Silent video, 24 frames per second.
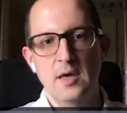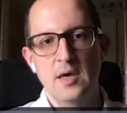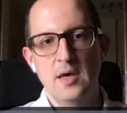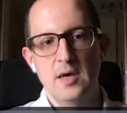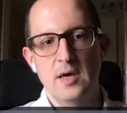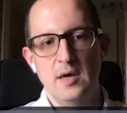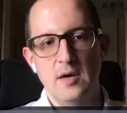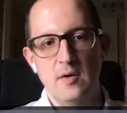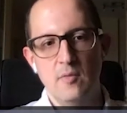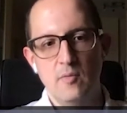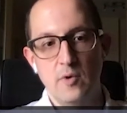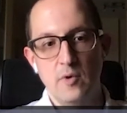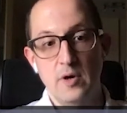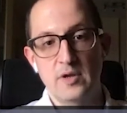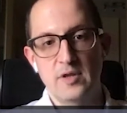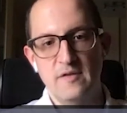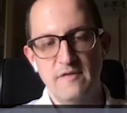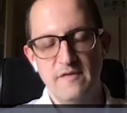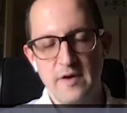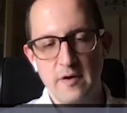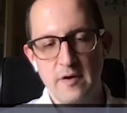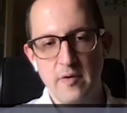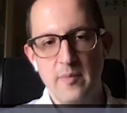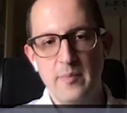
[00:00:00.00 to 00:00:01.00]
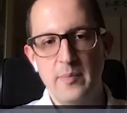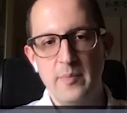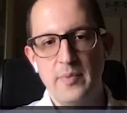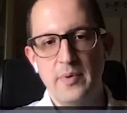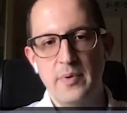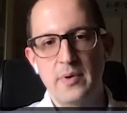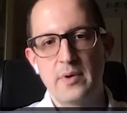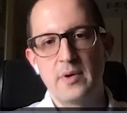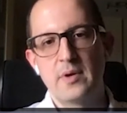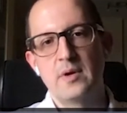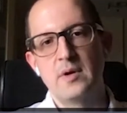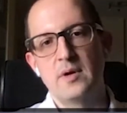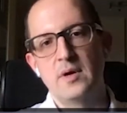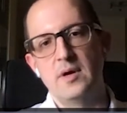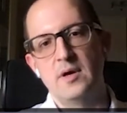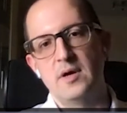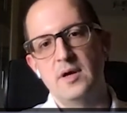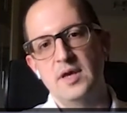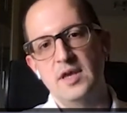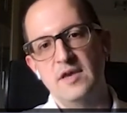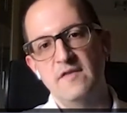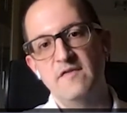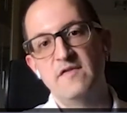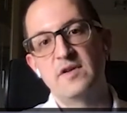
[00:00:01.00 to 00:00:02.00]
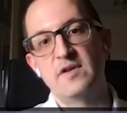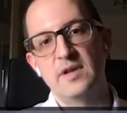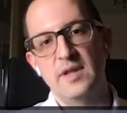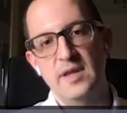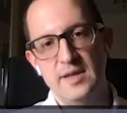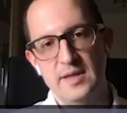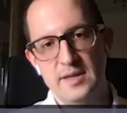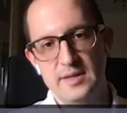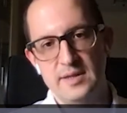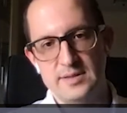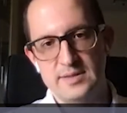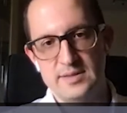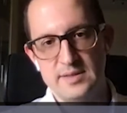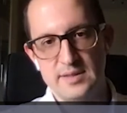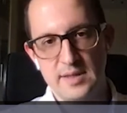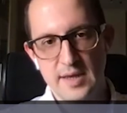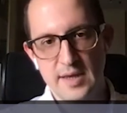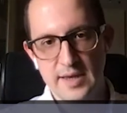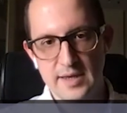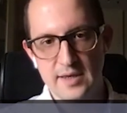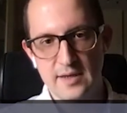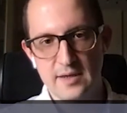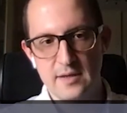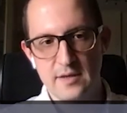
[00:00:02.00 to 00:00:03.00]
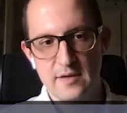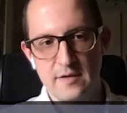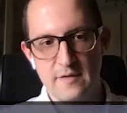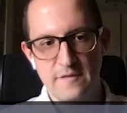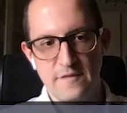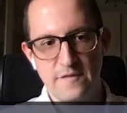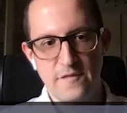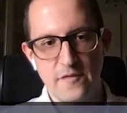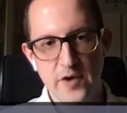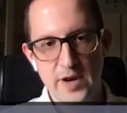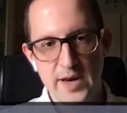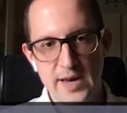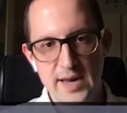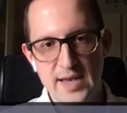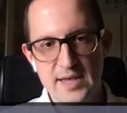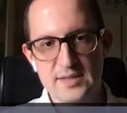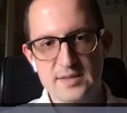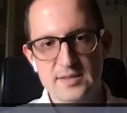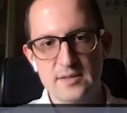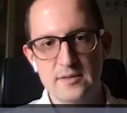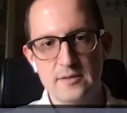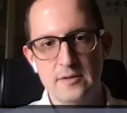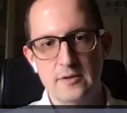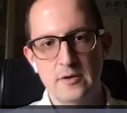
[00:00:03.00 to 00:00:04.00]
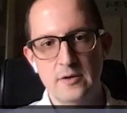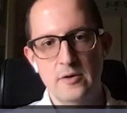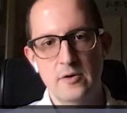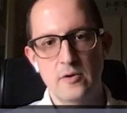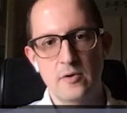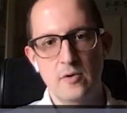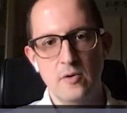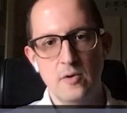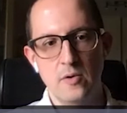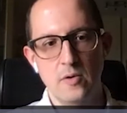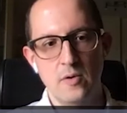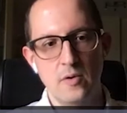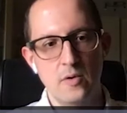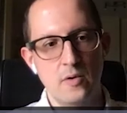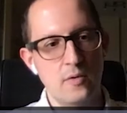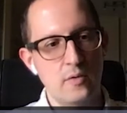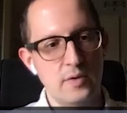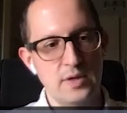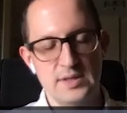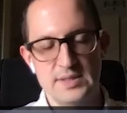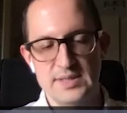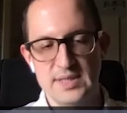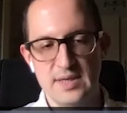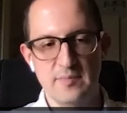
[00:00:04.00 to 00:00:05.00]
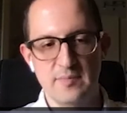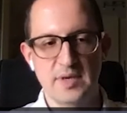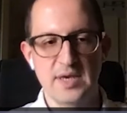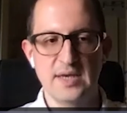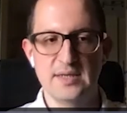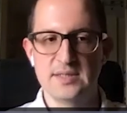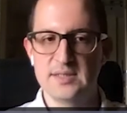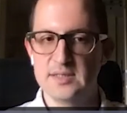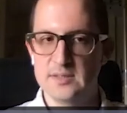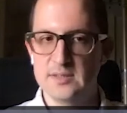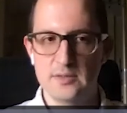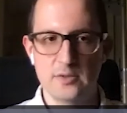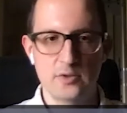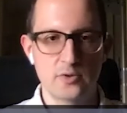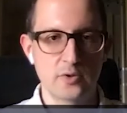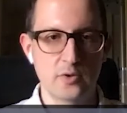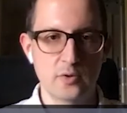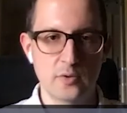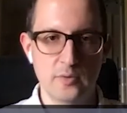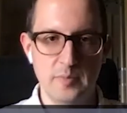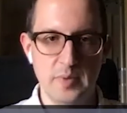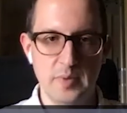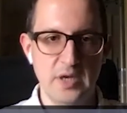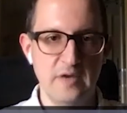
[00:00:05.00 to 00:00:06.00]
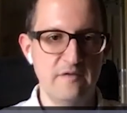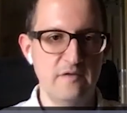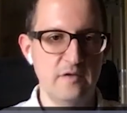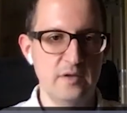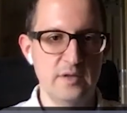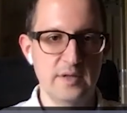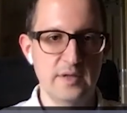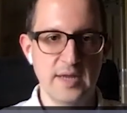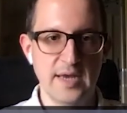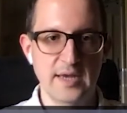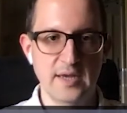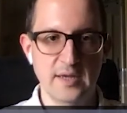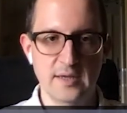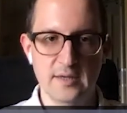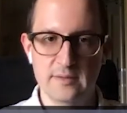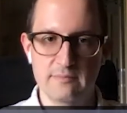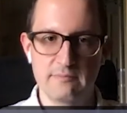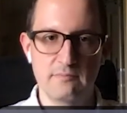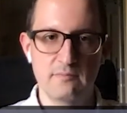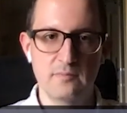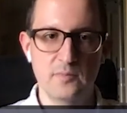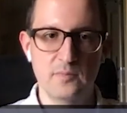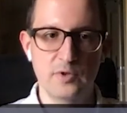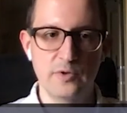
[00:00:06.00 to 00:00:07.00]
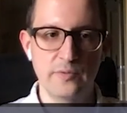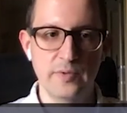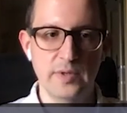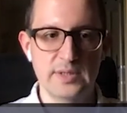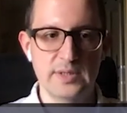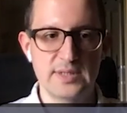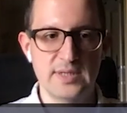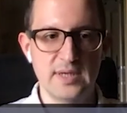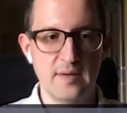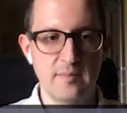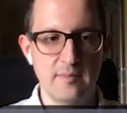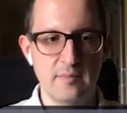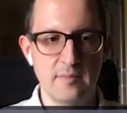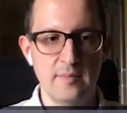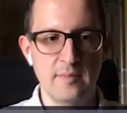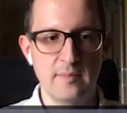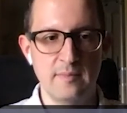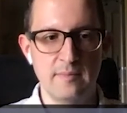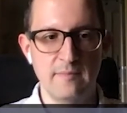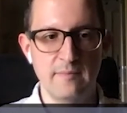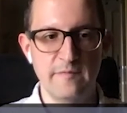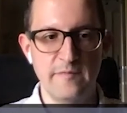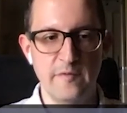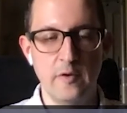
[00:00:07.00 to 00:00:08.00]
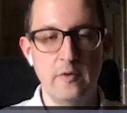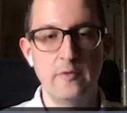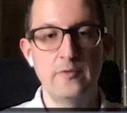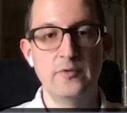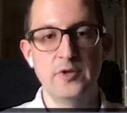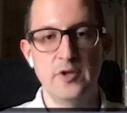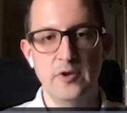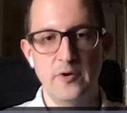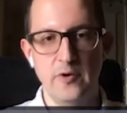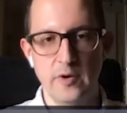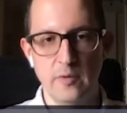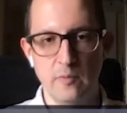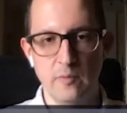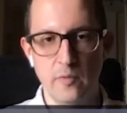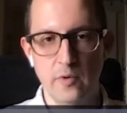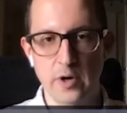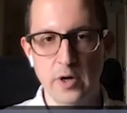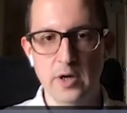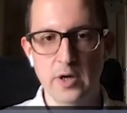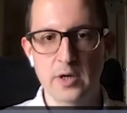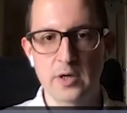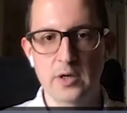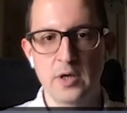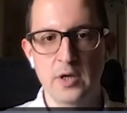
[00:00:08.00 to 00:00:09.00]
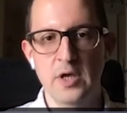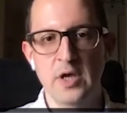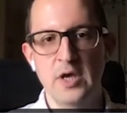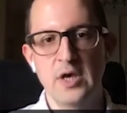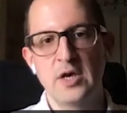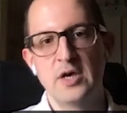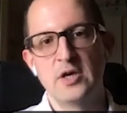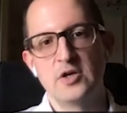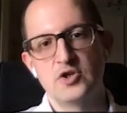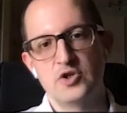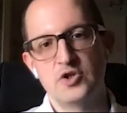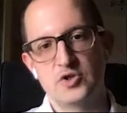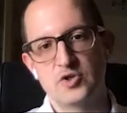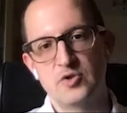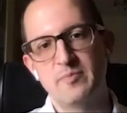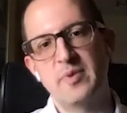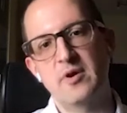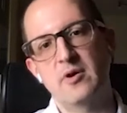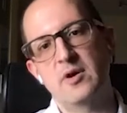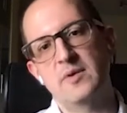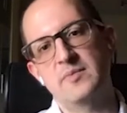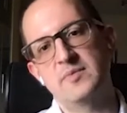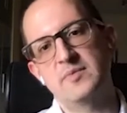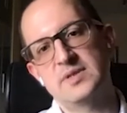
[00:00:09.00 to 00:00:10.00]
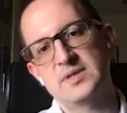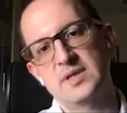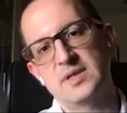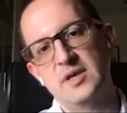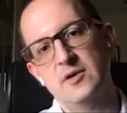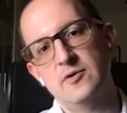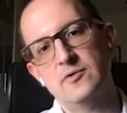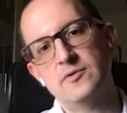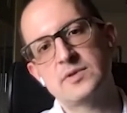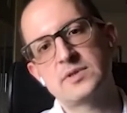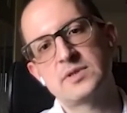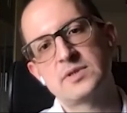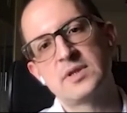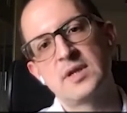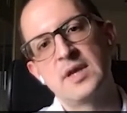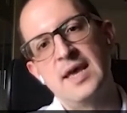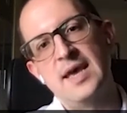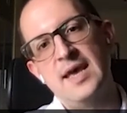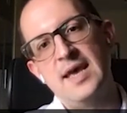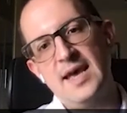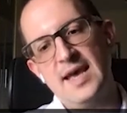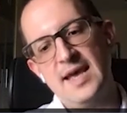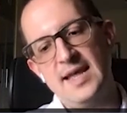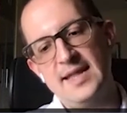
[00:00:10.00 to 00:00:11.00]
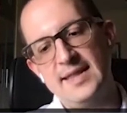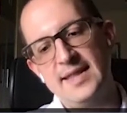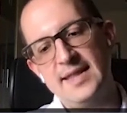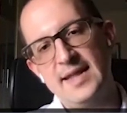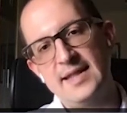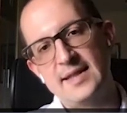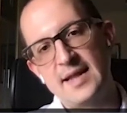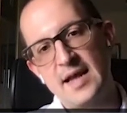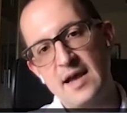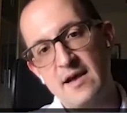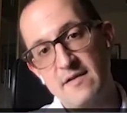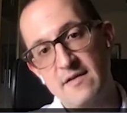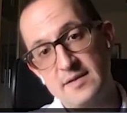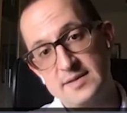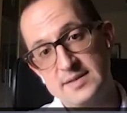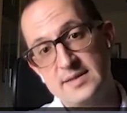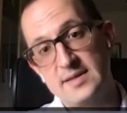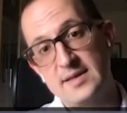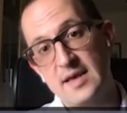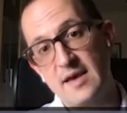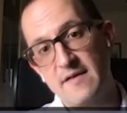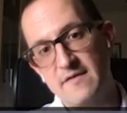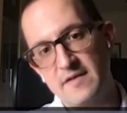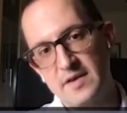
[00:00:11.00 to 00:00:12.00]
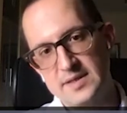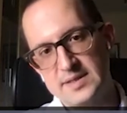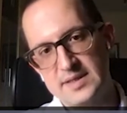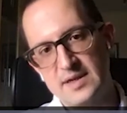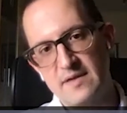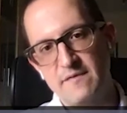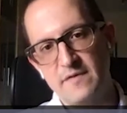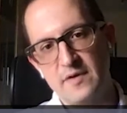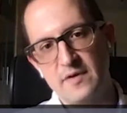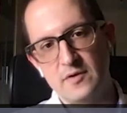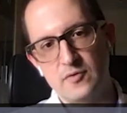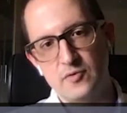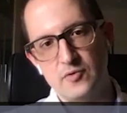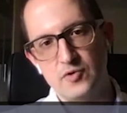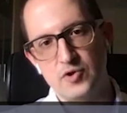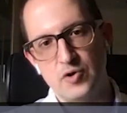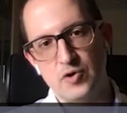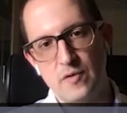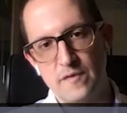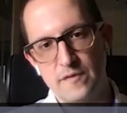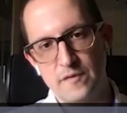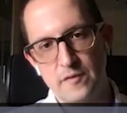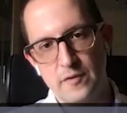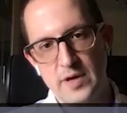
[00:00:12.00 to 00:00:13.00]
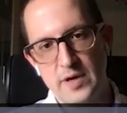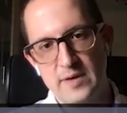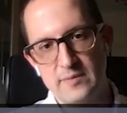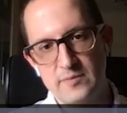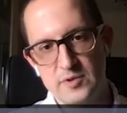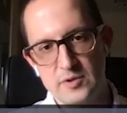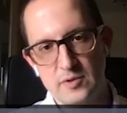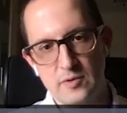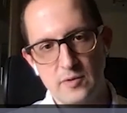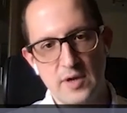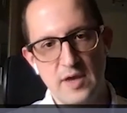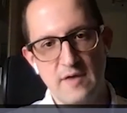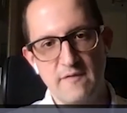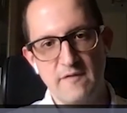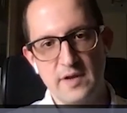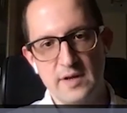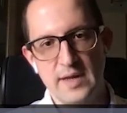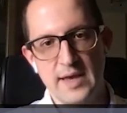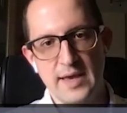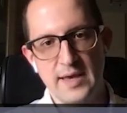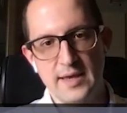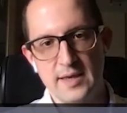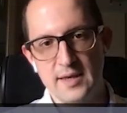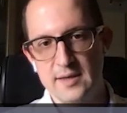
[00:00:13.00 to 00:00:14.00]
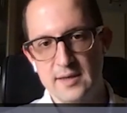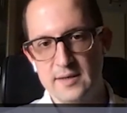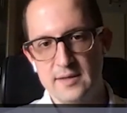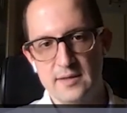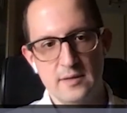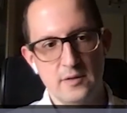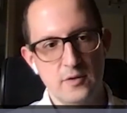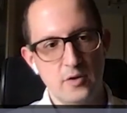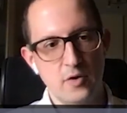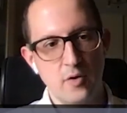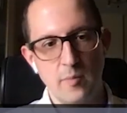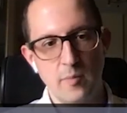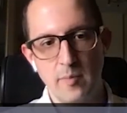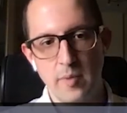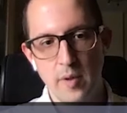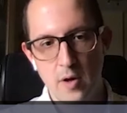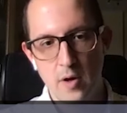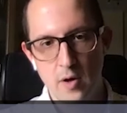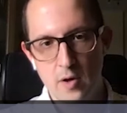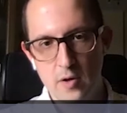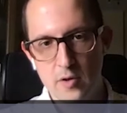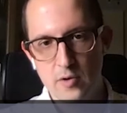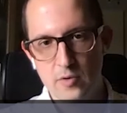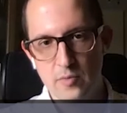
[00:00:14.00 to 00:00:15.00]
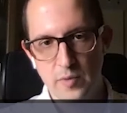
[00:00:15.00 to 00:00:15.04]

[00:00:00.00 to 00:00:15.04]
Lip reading: want to develop. Even as a freelancer, or in some cases it could be even doing some volunteering work just to build up the skills, and then having something to show for them. So having your blog